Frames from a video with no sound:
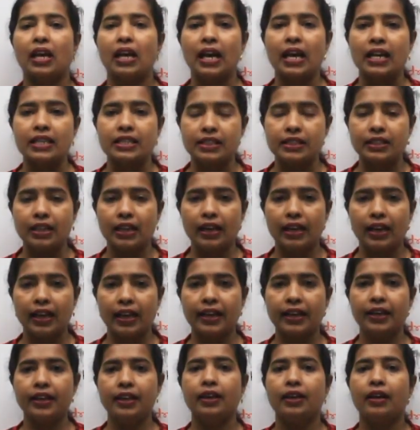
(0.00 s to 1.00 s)
acid
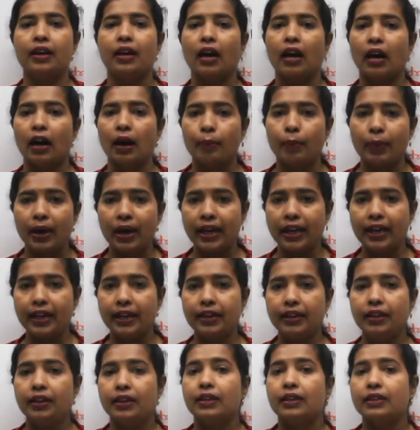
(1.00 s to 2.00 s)
halide,
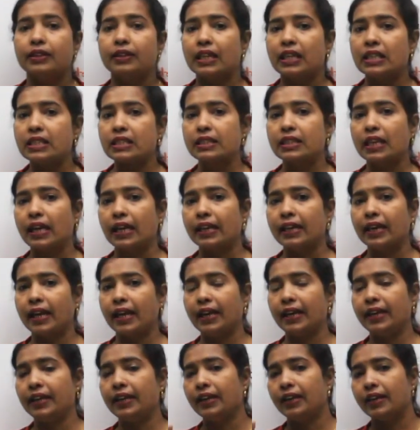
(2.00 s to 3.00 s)
amide, then
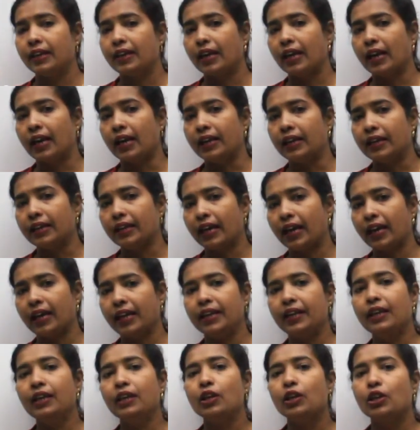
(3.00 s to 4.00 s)
cyanide,
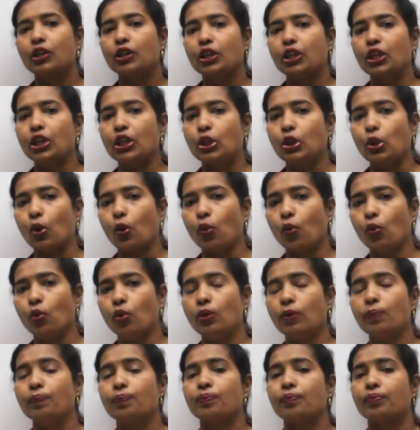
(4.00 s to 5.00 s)
aldehyde,
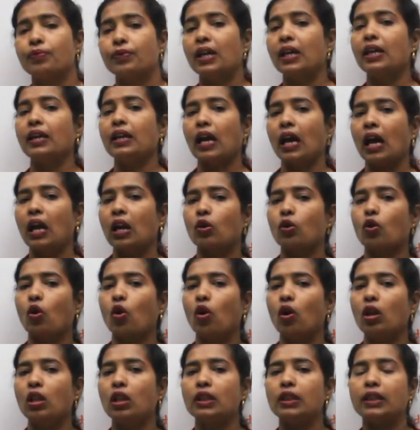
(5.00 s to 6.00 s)
ketone, then
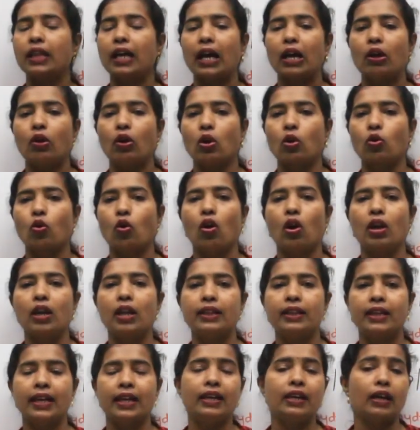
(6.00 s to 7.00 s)
alcohol, thialcohol,
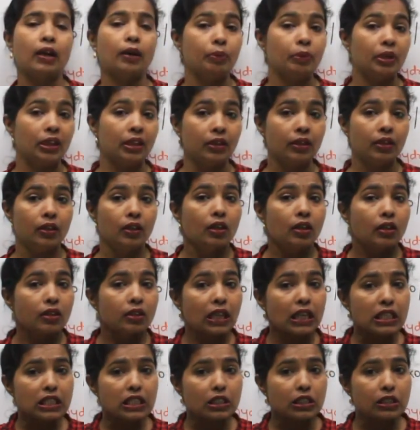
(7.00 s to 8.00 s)
and then amine.
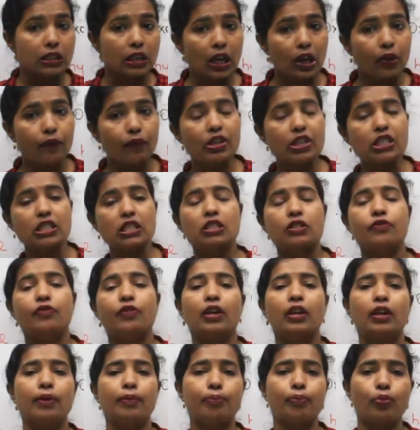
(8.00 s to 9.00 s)
This sequence is
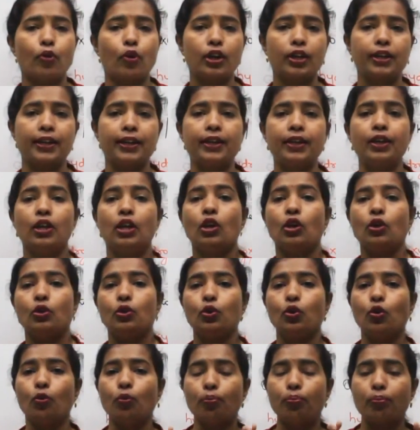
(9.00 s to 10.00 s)
very important.
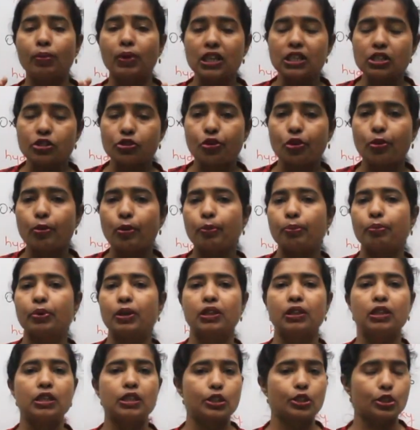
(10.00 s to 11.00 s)
You must
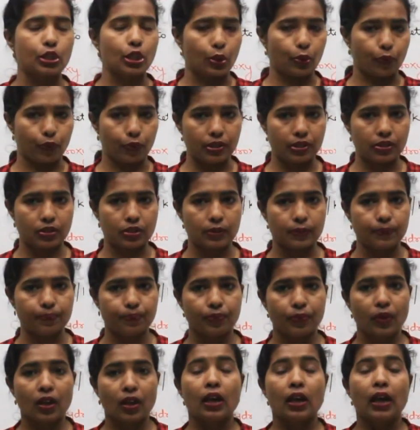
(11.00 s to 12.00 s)
remember this sequence.
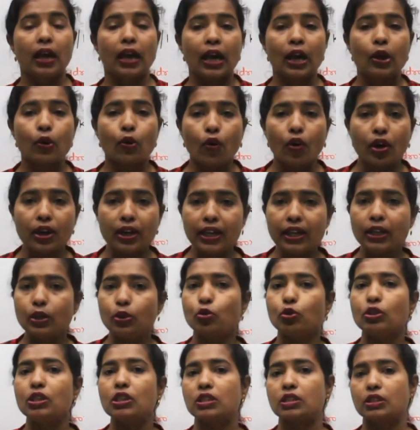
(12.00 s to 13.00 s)
According
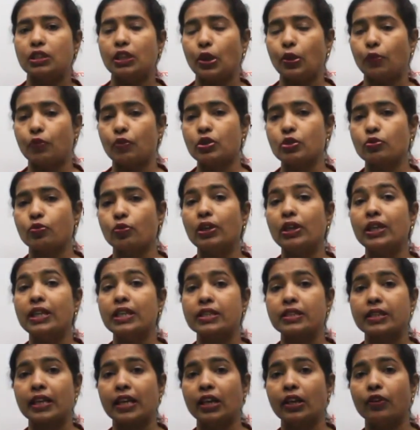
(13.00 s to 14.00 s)
to this sequence, we'll
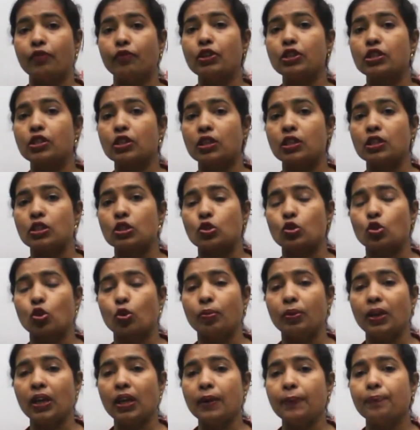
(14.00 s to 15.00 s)
decide which is
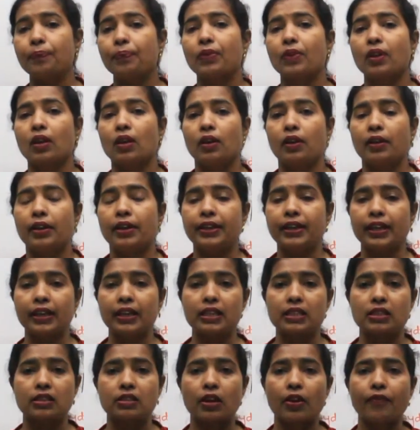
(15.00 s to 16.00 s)
to be written
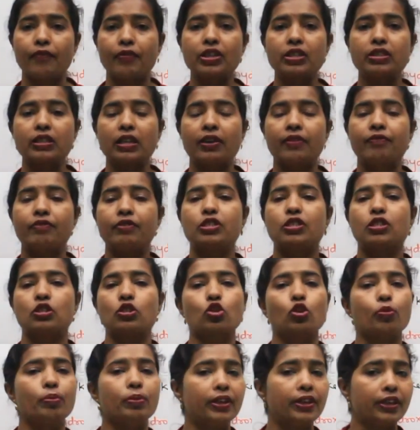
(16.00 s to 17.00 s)
as suffix and which
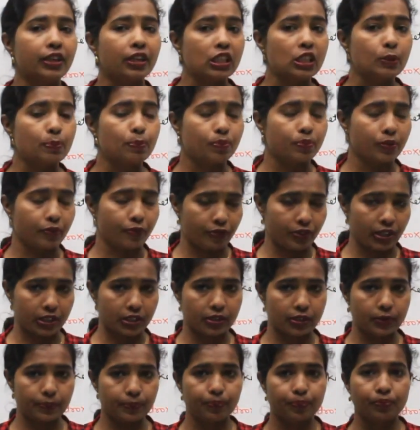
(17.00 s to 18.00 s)
is to be written as
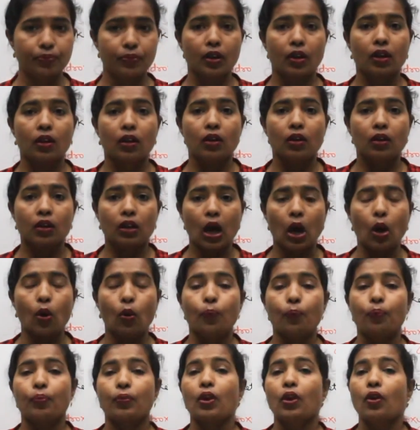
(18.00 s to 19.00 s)
prefix.
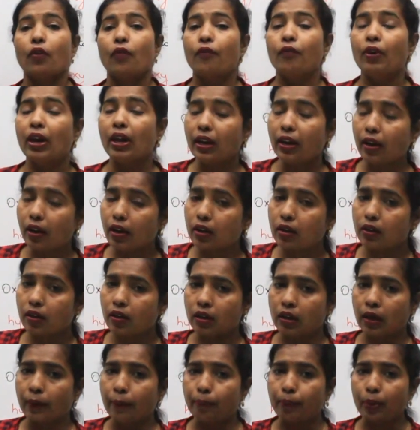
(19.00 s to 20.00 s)
Now, when a
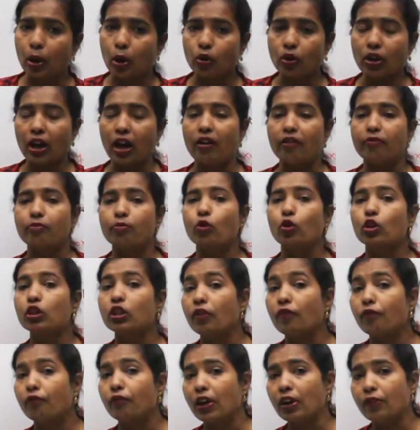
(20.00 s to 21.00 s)
compound have more
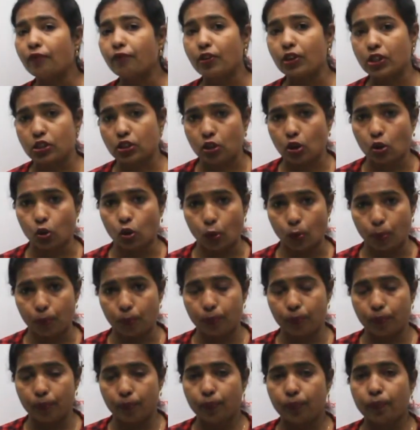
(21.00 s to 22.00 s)
than one functional
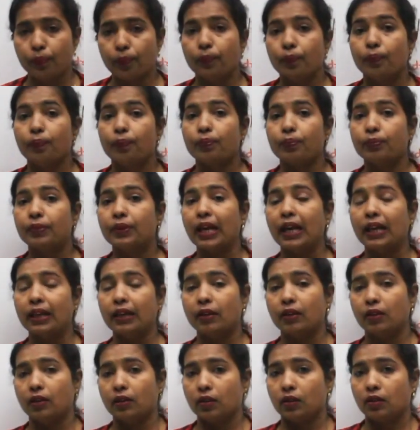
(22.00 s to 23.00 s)
group,
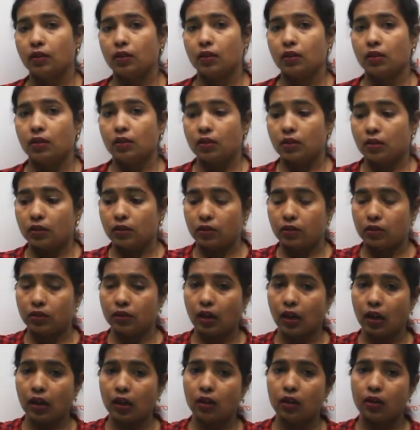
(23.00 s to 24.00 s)
then
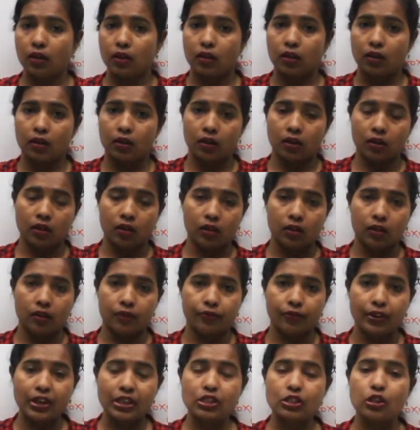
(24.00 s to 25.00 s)
the
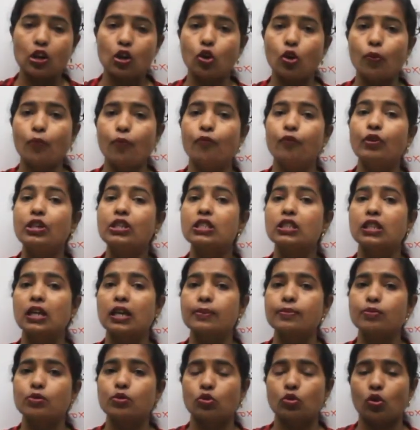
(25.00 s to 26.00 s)
functional group which
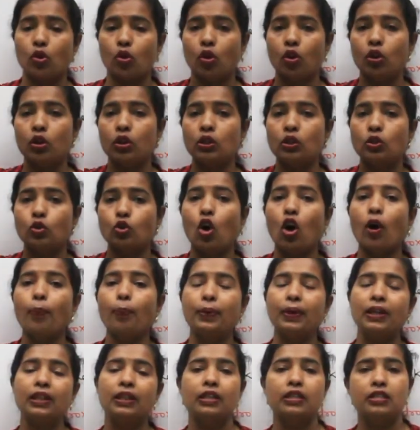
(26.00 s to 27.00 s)
comes on
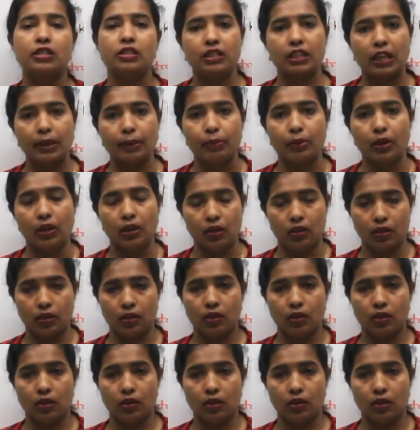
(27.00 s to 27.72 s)
top in this table